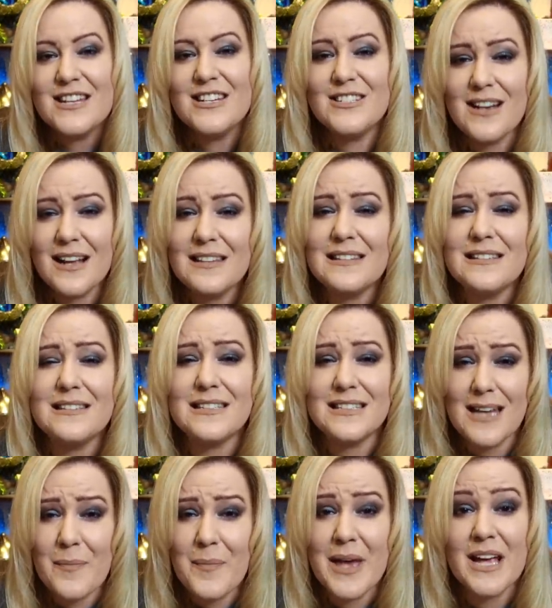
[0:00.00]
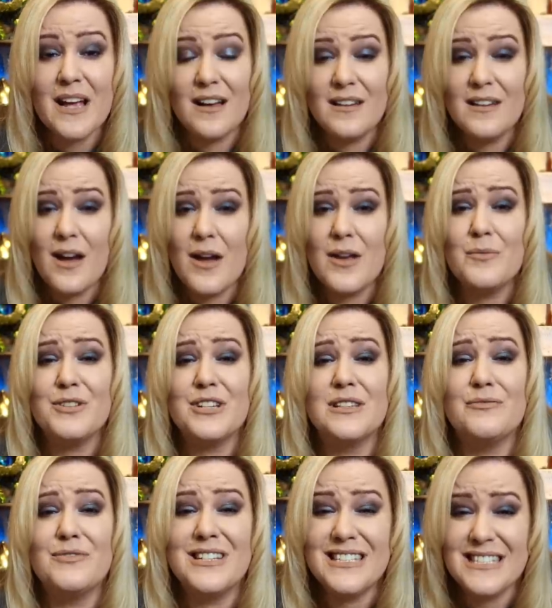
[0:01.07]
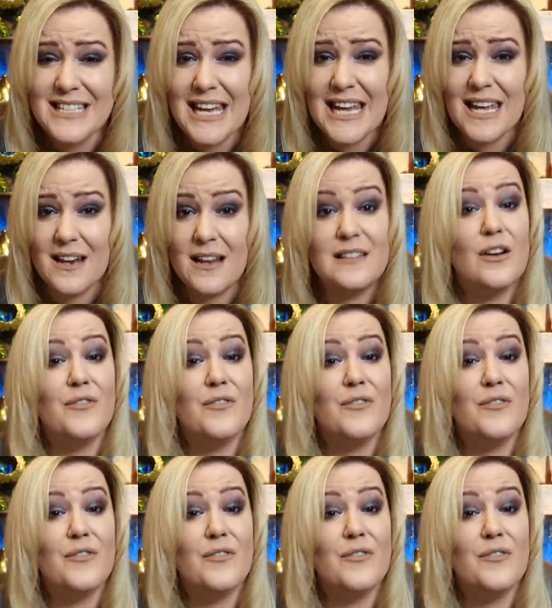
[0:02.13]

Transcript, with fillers: Just shipping alone, which is ridiculous.